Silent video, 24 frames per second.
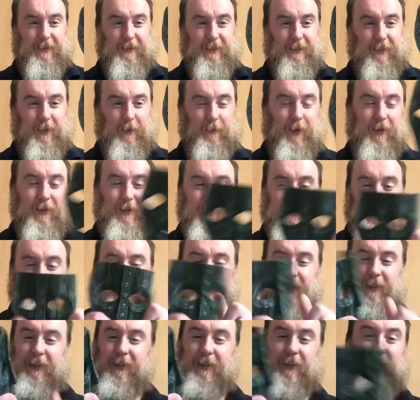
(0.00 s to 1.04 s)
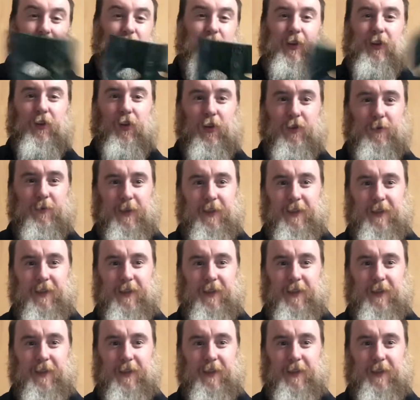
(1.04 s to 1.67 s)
So I'm actually really good. This only cost me